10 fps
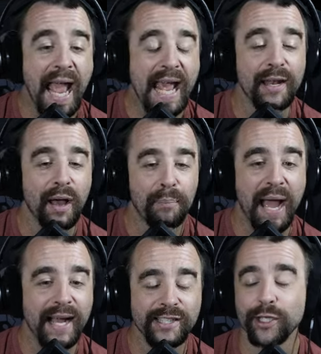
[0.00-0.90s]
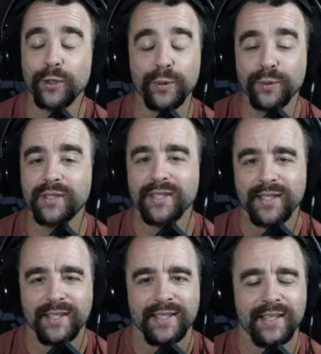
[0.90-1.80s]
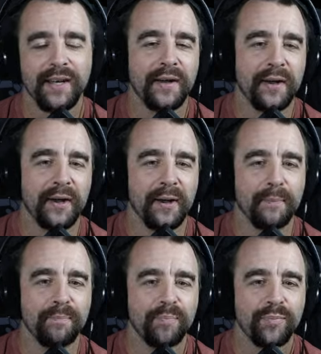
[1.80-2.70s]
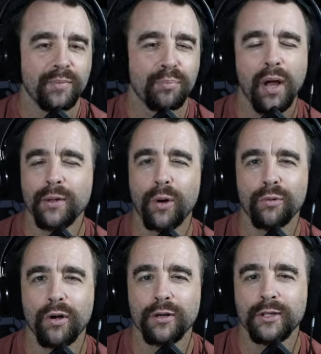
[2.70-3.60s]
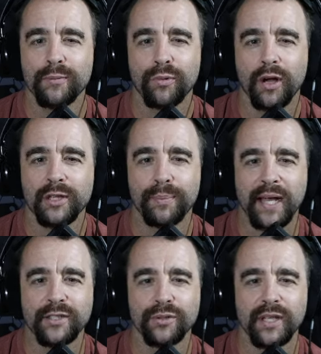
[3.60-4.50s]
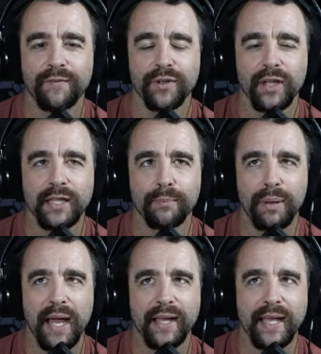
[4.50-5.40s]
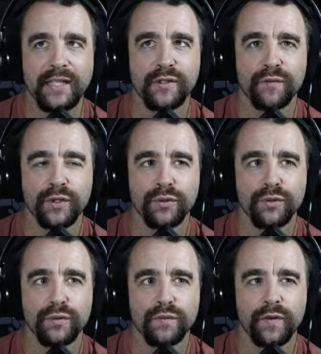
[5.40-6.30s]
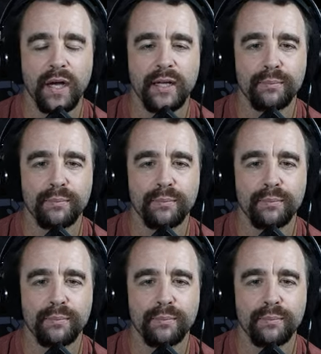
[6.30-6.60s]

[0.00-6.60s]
pack 2s. Probably won't rock the pack 2s. I feel like the pack 8s feel fine, but